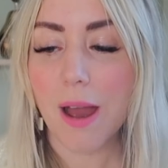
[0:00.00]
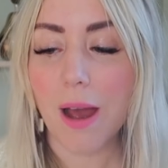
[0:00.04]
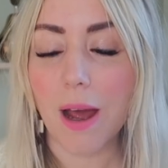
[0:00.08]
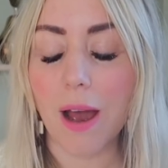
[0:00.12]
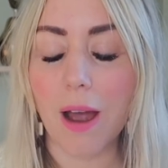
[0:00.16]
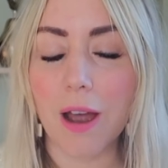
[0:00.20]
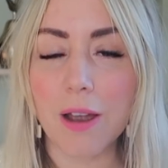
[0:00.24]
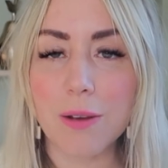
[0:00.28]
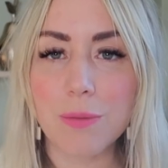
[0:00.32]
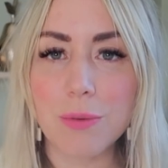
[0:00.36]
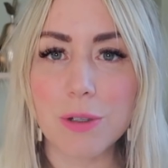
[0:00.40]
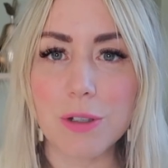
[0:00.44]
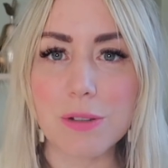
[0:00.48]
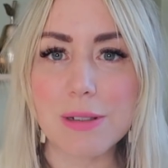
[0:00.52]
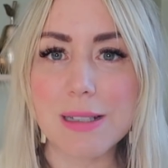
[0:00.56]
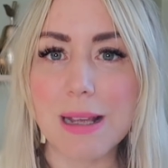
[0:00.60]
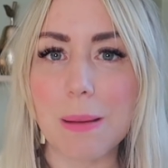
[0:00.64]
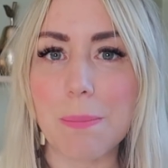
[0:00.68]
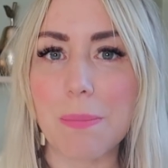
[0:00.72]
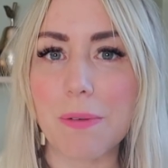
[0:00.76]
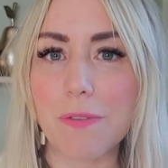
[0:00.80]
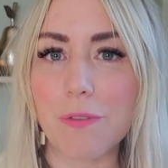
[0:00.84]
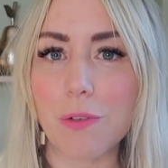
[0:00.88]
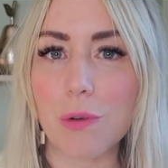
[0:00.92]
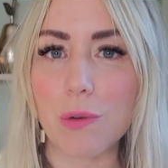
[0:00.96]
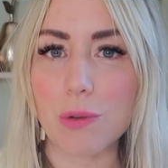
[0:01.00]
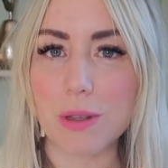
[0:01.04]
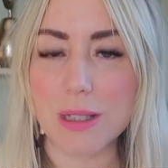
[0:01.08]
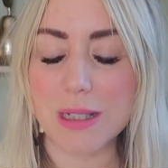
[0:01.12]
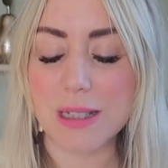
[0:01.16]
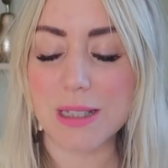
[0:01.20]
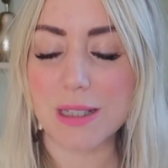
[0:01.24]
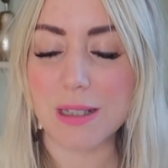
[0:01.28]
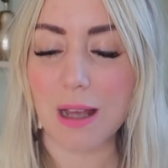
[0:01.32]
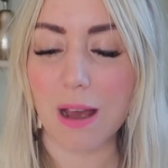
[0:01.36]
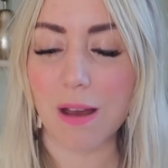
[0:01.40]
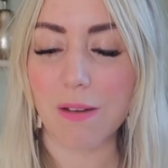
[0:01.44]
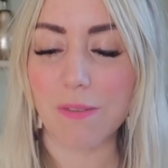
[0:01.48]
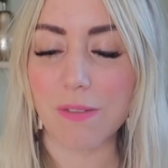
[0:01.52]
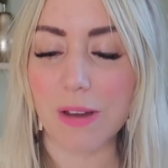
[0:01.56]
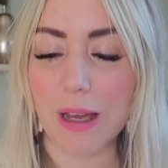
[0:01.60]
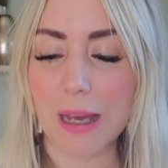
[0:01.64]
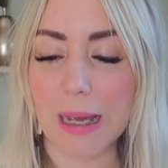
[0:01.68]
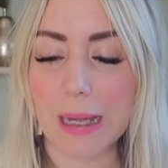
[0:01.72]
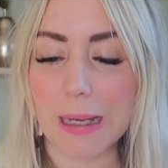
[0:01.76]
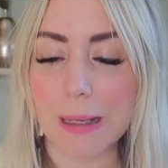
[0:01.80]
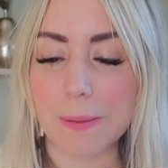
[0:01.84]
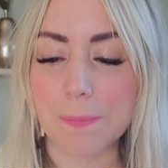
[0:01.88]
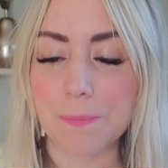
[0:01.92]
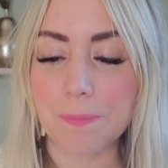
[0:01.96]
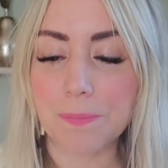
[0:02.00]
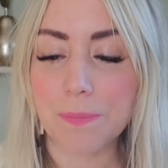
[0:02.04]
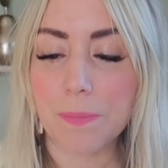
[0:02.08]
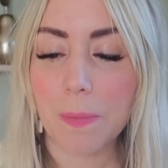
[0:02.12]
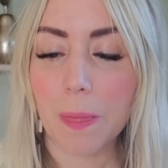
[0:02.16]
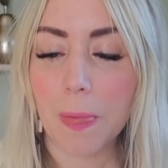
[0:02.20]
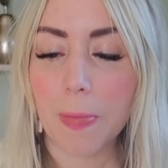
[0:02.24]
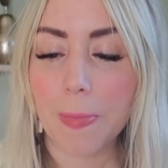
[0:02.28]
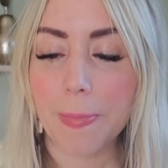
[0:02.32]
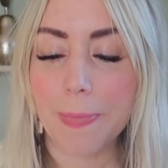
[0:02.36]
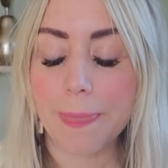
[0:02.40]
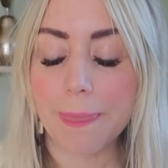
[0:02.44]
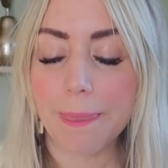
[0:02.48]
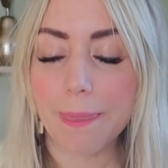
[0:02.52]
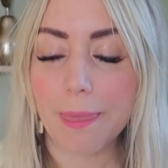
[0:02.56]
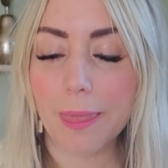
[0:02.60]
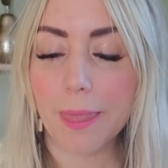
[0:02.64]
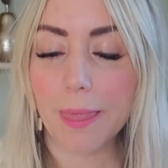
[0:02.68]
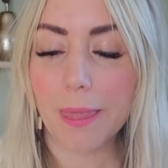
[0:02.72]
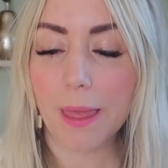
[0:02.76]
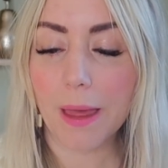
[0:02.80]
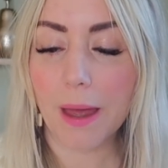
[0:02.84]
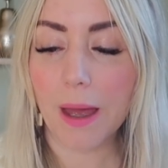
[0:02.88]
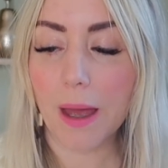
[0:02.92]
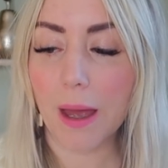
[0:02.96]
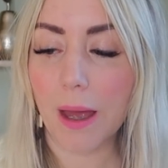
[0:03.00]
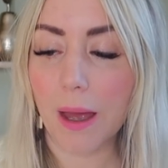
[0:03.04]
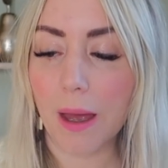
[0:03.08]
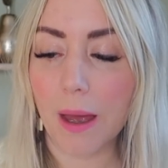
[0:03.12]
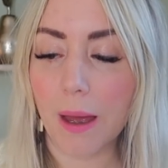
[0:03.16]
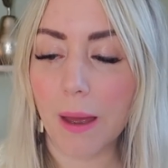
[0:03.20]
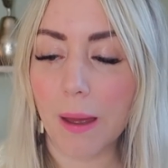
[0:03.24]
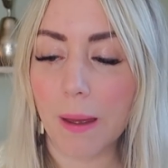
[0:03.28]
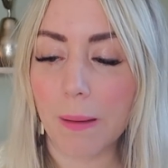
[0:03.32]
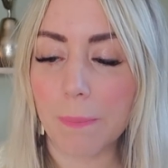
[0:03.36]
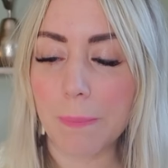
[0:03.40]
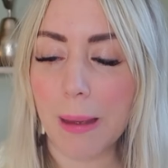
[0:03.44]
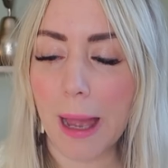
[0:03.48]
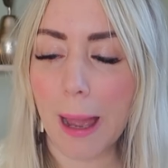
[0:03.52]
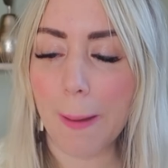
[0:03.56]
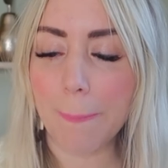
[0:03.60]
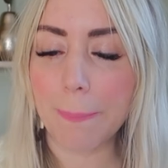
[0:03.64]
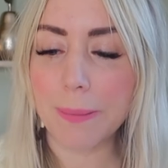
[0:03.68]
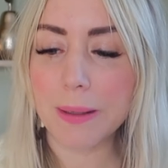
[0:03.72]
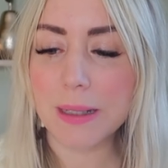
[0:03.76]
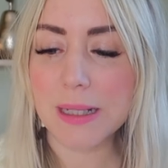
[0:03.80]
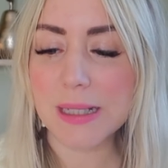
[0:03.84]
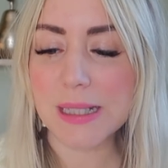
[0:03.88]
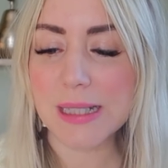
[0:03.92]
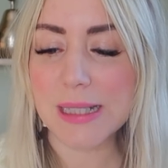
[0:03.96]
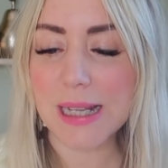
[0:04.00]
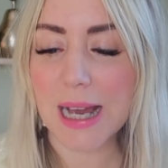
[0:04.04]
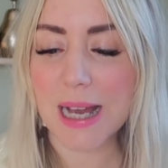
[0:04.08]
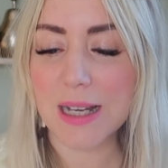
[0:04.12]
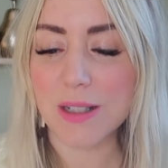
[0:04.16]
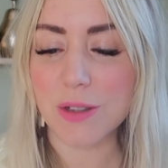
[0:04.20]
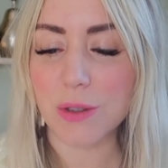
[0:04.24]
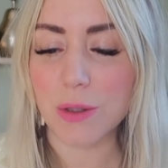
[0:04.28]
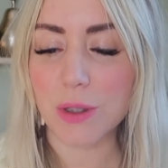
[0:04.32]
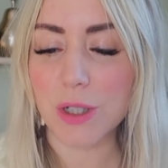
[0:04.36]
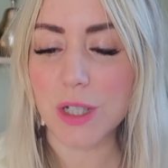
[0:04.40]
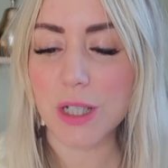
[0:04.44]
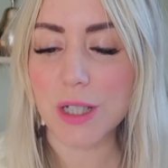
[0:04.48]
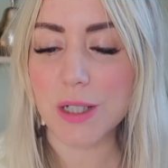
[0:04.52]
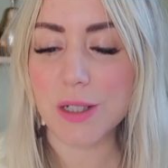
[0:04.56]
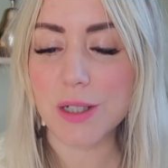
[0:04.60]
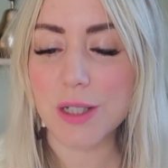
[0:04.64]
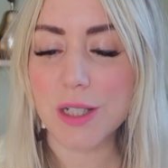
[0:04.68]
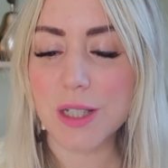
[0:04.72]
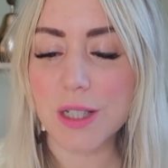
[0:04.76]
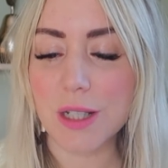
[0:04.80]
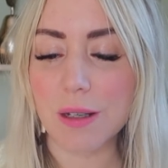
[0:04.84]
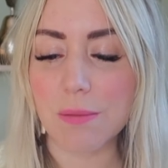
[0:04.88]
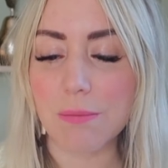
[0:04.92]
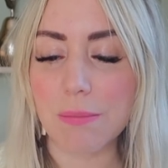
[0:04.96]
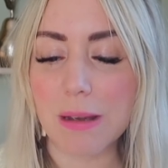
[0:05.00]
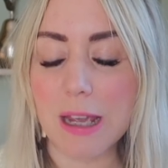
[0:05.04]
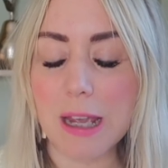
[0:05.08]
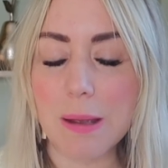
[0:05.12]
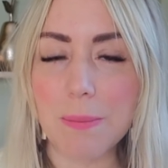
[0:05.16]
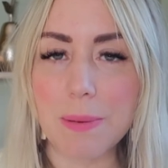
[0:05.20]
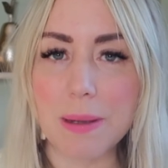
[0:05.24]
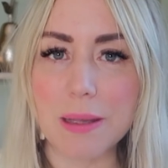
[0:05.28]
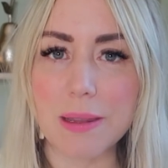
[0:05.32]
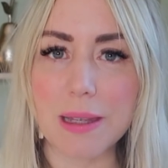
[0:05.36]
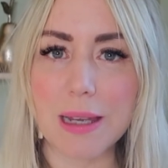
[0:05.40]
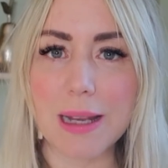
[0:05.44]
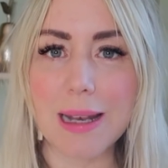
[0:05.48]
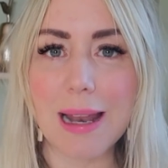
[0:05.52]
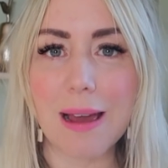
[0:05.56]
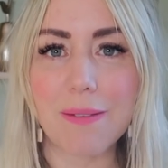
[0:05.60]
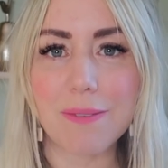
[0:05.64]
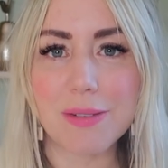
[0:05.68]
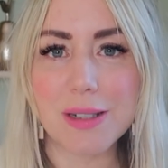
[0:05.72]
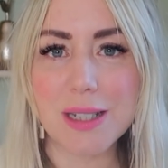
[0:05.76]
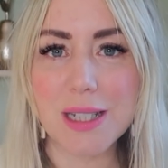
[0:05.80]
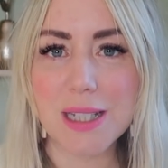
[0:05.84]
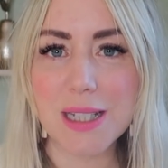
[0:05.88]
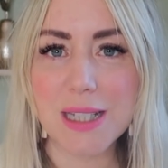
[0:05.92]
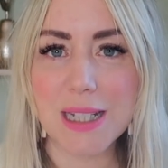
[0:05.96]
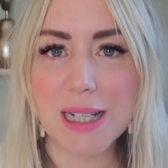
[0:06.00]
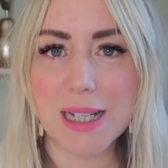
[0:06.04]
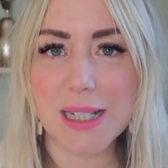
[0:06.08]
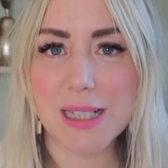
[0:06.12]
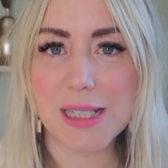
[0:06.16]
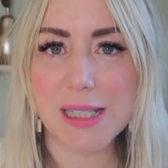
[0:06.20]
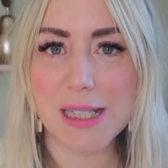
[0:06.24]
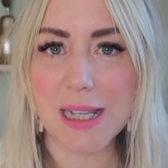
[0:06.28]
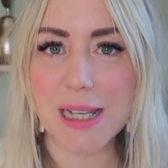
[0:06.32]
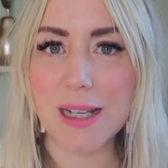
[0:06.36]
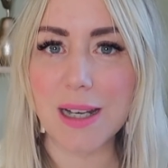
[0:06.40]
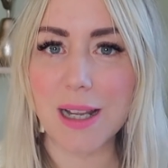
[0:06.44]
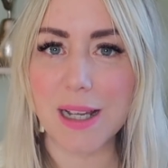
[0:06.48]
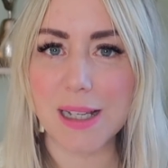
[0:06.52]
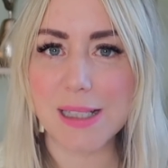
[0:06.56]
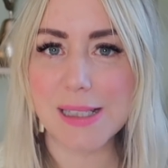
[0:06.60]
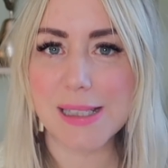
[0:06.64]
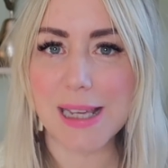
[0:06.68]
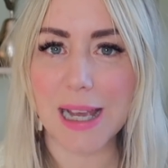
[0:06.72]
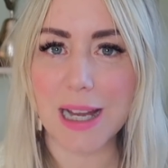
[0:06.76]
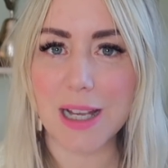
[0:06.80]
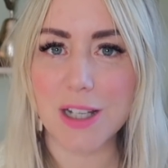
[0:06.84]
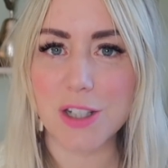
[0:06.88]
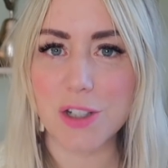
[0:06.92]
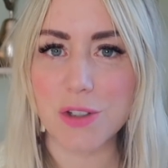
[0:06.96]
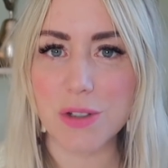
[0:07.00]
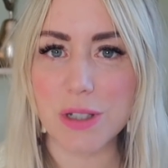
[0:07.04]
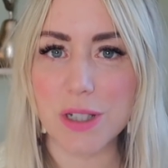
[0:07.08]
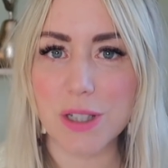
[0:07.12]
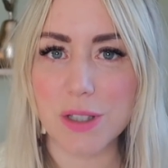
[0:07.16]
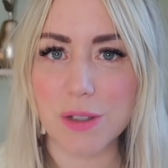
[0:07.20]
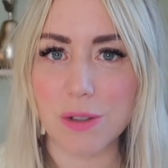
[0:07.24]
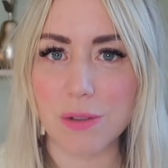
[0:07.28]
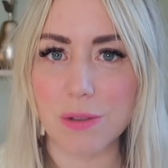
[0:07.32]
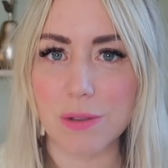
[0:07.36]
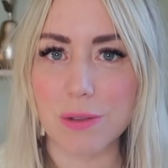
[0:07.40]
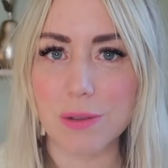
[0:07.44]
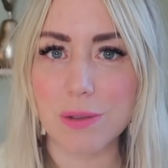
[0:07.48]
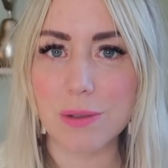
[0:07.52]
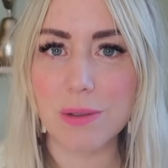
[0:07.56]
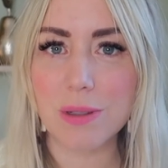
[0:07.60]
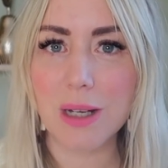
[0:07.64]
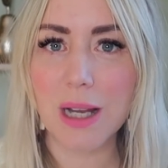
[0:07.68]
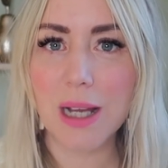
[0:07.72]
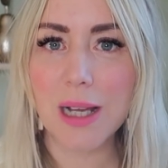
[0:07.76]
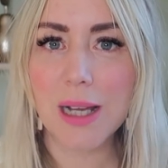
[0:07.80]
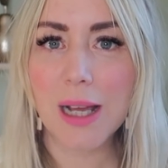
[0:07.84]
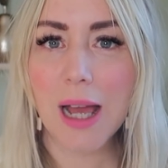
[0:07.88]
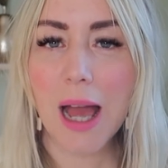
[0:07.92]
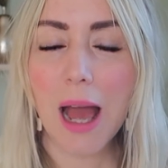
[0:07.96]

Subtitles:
I would have said before this survey, happiness in adulthood, that maybe the 11 to 16, like secondary school,